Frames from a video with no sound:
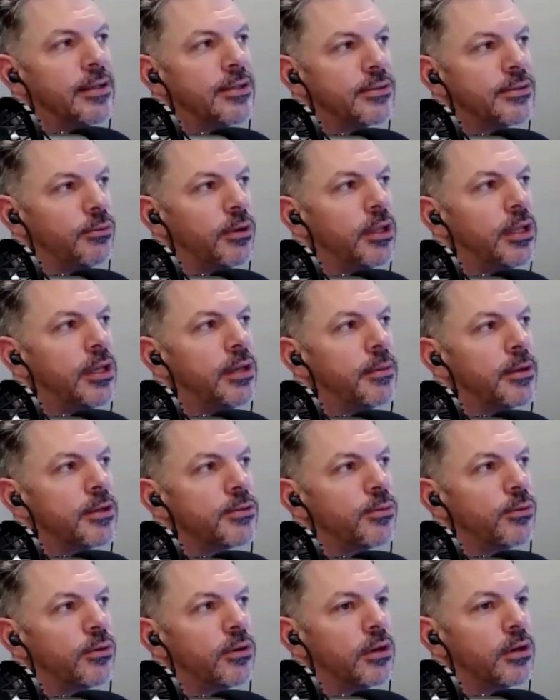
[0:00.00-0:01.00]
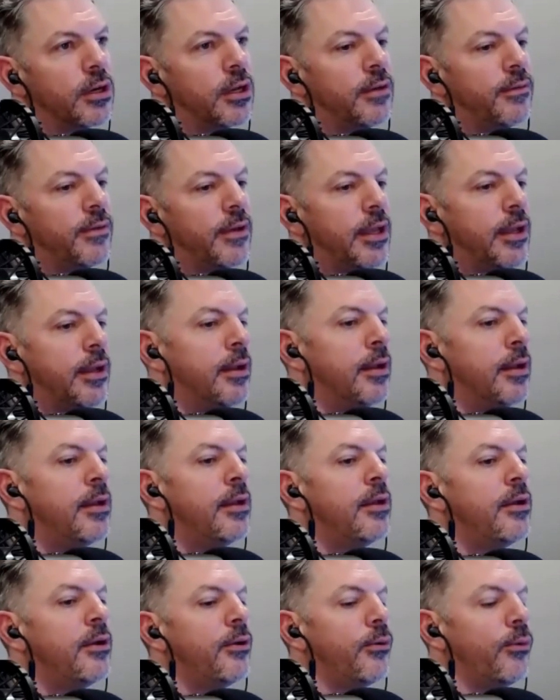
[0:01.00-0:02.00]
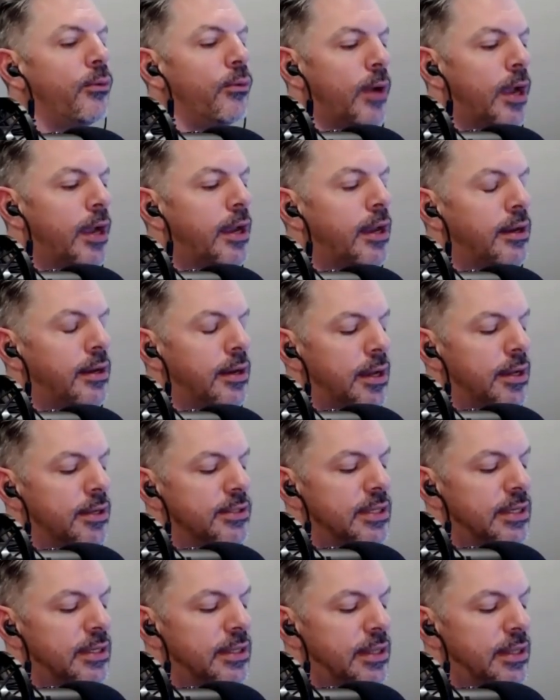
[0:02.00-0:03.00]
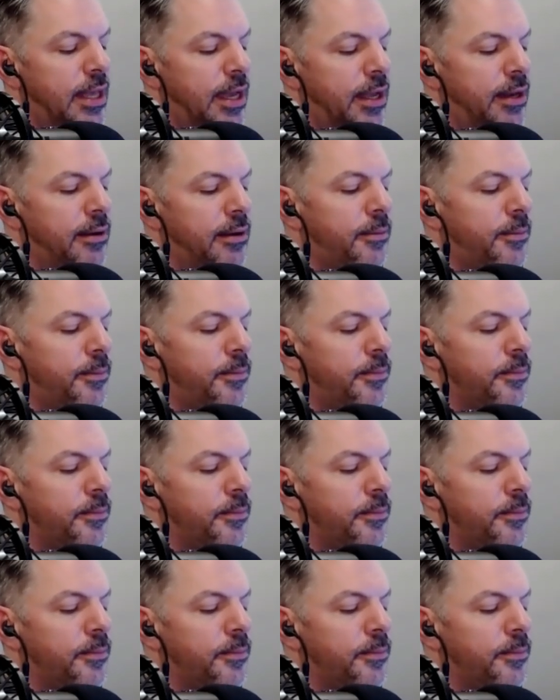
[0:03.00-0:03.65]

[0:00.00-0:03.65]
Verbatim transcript: It's really much more of a recognizing that